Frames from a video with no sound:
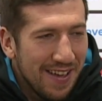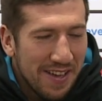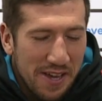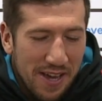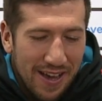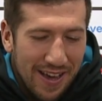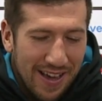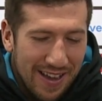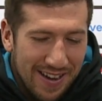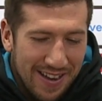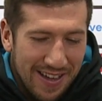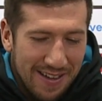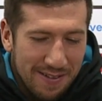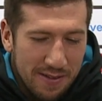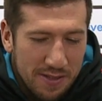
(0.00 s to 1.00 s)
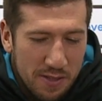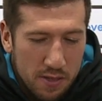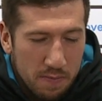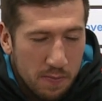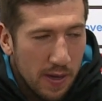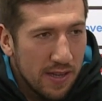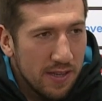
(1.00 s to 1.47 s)
It
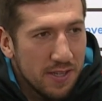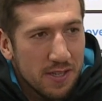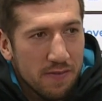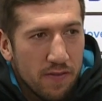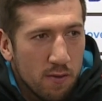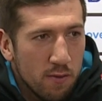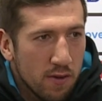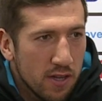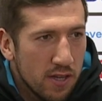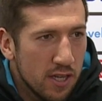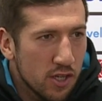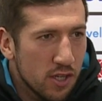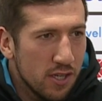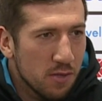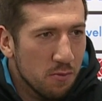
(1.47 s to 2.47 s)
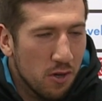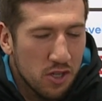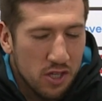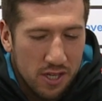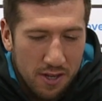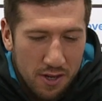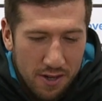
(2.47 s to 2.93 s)
depends if our conditioner's
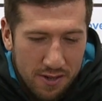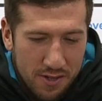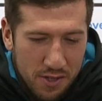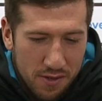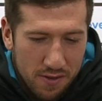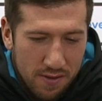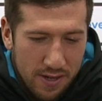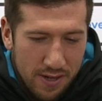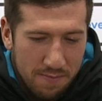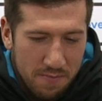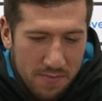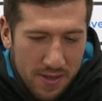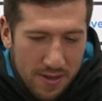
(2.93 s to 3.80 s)
watching or not. So